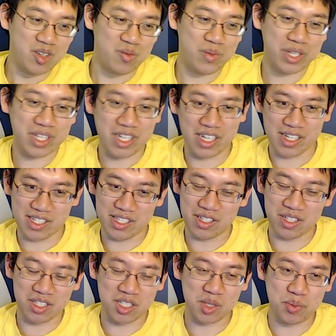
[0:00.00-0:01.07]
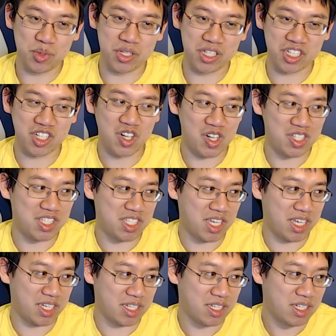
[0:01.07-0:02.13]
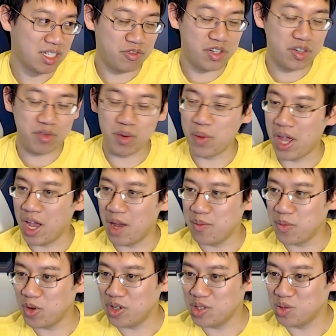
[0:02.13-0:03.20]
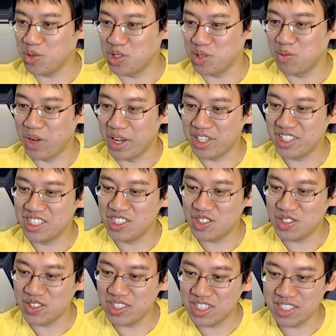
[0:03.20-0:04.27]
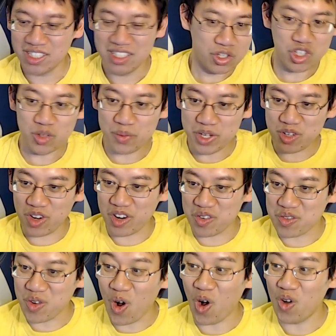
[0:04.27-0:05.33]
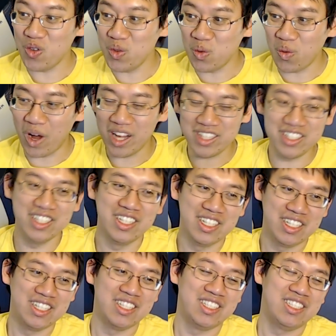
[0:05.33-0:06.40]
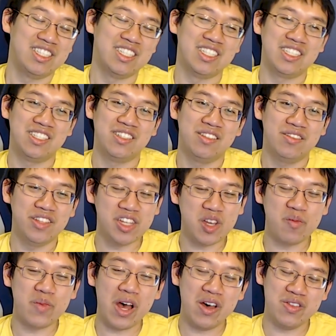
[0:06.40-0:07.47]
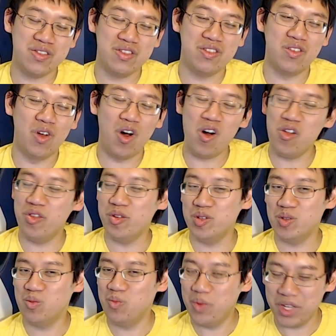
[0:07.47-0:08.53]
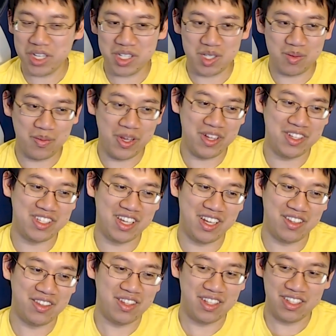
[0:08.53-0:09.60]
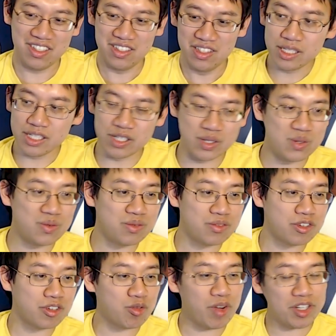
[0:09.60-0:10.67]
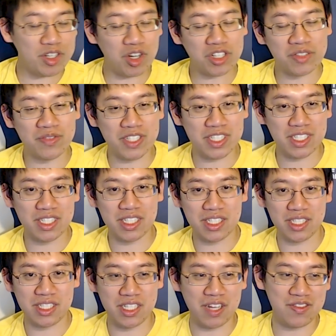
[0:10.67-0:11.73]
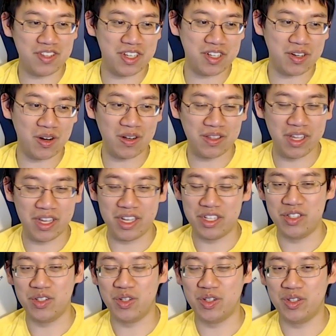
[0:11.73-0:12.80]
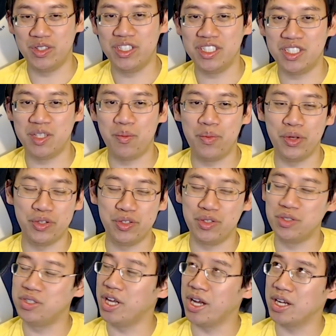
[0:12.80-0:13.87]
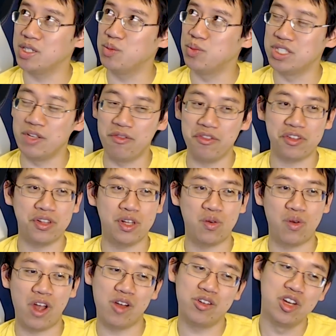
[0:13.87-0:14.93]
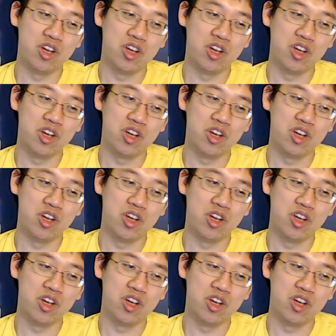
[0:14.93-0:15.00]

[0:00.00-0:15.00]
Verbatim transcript: because you can just put in cards like Free from Amber as well as Mind Control in there. Could be great with Call of the Wild. Just think about all those big spells out there. So Grand Archivist is definitely a card that you'll need to build your deck specifically around,